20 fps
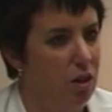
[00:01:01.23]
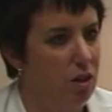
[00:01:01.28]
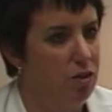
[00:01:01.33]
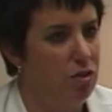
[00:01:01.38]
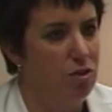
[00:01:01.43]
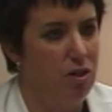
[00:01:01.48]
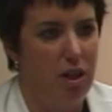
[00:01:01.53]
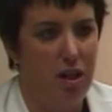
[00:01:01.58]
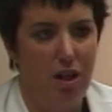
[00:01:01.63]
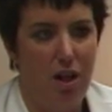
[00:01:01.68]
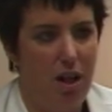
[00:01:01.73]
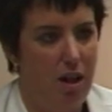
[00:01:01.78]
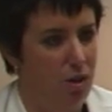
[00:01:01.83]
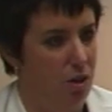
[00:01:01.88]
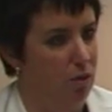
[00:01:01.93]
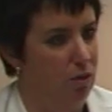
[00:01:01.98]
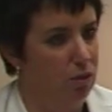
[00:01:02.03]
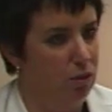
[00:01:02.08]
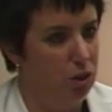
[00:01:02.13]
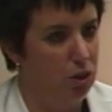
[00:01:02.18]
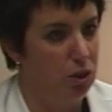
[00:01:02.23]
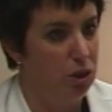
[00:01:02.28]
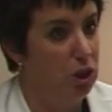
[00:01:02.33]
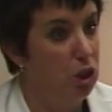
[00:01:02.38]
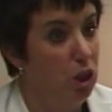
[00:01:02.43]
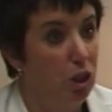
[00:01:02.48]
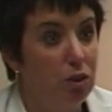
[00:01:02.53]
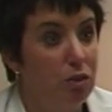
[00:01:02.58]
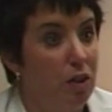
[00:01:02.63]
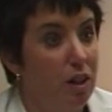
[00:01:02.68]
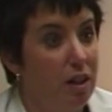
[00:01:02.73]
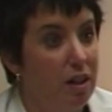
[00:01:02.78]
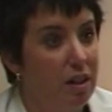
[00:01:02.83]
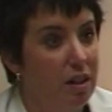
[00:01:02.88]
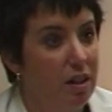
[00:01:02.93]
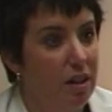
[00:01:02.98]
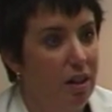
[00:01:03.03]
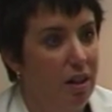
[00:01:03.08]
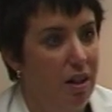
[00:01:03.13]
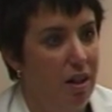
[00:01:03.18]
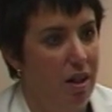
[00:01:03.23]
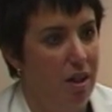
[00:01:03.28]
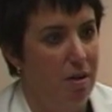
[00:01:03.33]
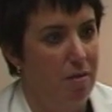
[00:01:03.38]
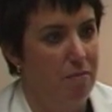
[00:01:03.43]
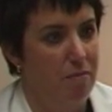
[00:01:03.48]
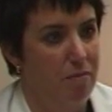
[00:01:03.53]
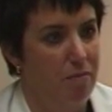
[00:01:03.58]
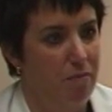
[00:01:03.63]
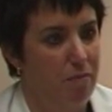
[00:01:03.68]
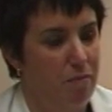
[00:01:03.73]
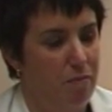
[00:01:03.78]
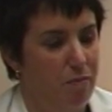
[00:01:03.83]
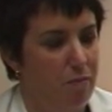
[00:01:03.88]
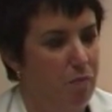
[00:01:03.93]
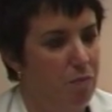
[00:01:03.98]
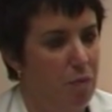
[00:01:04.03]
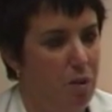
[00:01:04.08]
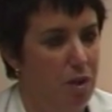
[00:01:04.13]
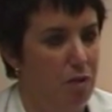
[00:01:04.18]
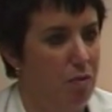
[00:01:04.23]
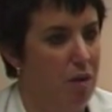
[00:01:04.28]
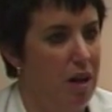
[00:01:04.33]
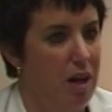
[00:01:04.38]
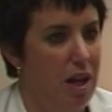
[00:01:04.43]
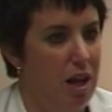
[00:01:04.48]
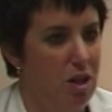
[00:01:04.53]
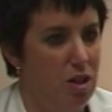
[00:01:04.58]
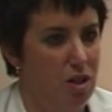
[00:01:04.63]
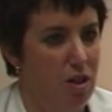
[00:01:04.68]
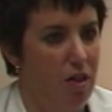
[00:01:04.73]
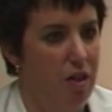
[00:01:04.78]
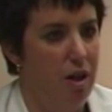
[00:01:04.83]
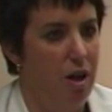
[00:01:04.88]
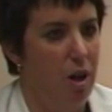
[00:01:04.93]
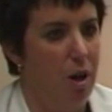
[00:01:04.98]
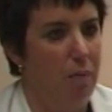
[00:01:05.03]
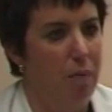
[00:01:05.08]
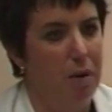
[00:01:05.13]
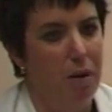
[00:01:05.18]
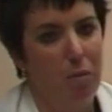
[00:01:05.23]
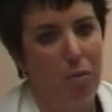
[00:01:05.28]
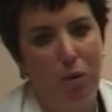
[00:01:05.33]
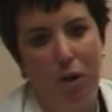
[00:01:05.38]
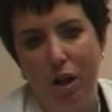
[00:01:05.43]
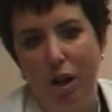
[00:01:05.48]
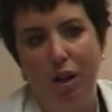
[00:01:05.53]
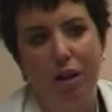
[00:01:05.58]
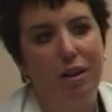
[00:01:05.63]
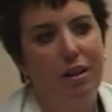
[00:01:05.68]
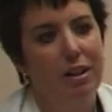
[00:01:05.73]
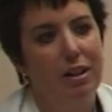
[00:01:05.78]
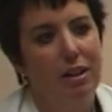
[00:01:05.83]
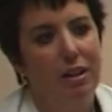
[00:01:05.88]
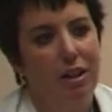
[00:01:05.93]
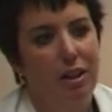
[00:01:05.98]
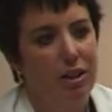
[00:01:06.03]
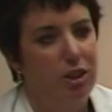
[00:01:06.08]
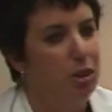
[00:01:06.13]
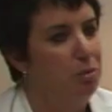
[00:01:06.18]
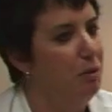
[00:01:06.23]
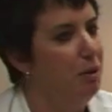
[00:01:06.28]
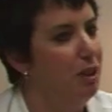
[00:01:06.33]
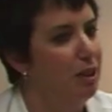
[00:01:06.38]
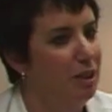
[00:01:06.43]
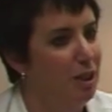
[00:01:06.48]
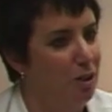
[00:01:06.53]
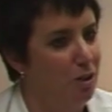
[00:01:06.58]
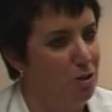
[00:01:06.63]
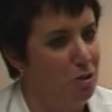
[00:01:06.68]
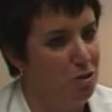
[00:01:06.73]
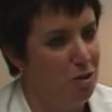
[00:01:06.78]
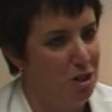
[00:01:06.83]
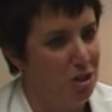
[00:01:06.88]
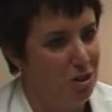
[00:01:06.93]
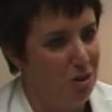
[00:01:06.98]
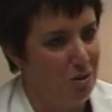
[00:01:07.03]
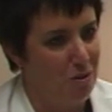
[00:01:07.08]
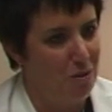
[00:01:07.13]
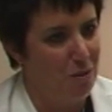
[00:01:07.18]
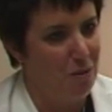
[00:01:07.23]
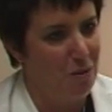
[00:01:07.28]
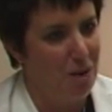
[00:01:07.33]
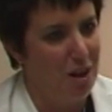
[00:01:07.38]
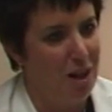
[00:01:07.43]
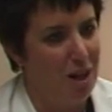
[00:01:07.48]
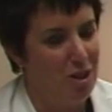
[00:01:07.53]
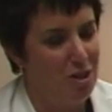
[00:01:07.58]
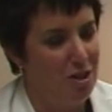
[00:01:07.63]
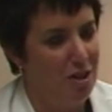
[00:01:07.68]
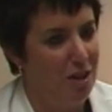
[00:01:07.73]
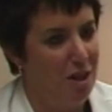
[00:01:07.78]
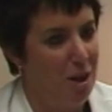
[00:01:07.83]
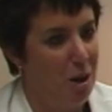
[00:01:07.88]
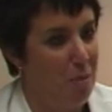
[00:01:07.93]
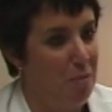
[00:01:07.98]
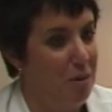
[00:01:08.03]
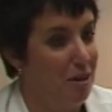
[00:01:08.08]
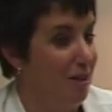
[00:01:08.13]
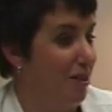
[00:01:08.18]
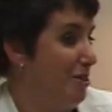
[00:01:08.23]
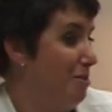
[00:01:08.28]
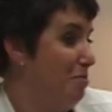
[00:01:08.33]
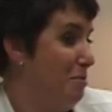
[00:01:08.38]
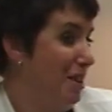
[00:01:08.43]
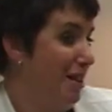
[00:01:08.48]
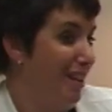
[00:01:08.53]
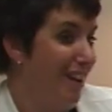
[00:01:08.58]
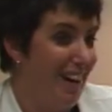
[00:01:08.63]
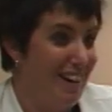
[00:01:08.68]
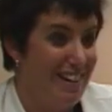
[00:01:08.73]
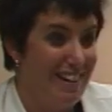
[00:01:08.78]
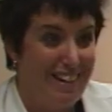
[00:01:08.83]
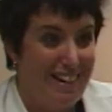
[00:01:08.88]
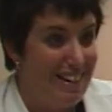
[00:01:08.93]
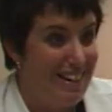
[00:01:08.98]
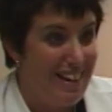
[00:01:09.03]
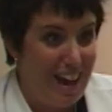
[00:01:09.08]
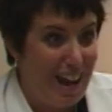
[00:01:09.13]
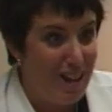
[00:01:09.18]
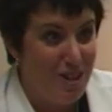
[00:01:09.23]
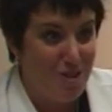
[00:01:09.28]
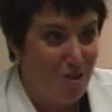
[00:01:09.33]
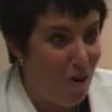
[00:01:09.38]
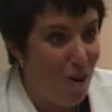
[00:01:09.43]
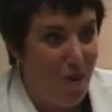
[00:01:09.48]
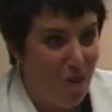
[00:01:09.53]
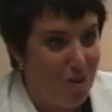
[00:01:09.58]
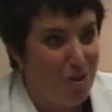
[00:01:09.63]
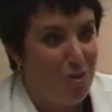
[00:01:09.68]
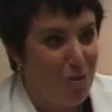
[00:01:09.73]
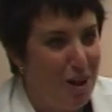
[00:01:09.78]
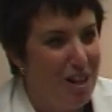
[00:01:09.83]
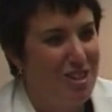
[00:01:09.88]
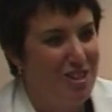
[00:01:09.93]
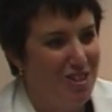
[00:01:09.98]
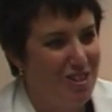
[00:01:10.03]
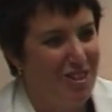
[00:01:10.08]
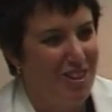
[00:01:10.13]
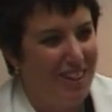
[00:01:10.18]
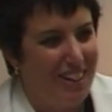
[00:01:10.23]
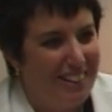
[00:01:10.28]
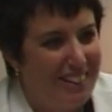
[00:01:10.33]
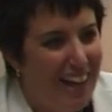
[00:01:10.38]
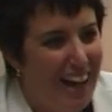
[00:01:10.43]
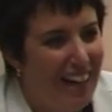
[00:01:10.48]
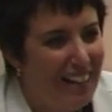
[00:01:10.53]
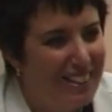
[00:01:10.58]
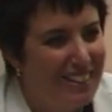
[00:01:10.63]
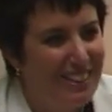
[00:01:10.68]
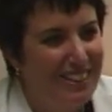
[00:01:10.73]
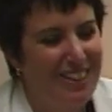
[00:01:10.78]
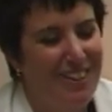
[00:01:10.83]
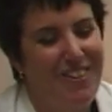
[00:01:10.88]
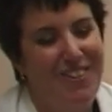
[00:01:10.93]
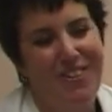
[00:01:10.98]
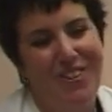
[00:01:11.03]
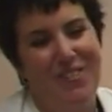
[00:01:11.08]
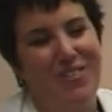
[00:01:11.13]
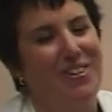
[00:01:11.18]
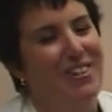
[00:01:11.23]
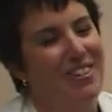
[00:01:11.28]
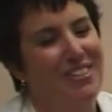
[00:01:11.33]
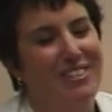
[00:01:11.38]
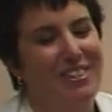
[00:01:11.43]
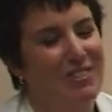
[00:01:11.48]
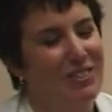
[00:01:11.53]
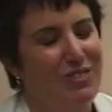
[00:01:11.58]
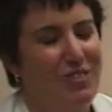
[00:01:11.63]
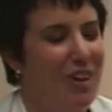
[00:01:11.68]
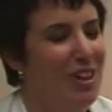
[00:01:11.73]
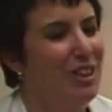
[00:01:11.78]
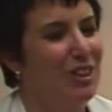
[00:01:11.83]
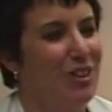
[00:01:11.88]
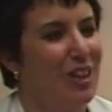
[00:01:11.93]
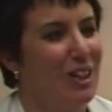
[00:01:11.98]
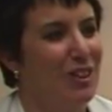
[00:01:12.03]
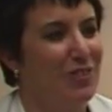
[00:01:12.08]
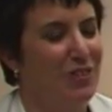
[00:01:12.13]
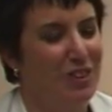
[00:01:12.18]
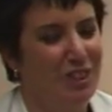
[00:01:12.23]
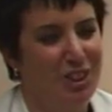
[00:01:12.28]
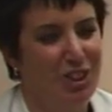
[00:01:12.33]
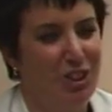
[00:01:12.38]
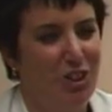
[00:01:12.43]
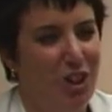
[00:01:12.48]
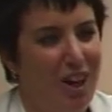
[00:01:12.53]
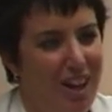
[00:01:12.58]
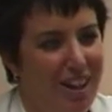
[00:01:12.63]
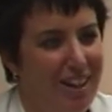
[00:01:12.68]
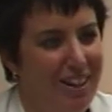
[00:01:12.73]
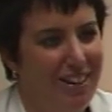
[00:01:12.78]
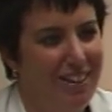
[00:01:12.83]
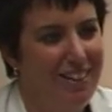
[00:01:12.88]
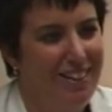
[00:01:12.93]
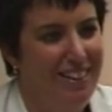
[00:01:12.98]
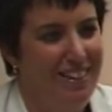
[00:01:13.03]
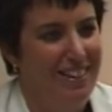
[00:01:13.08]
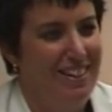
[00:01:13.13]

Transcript: treat. I don't treat children with radiation therapy. Well, just because I don't treat children with radiation therapy doesn't mean that I didn't need to answer all those questions on the test. So it was very stressful to try and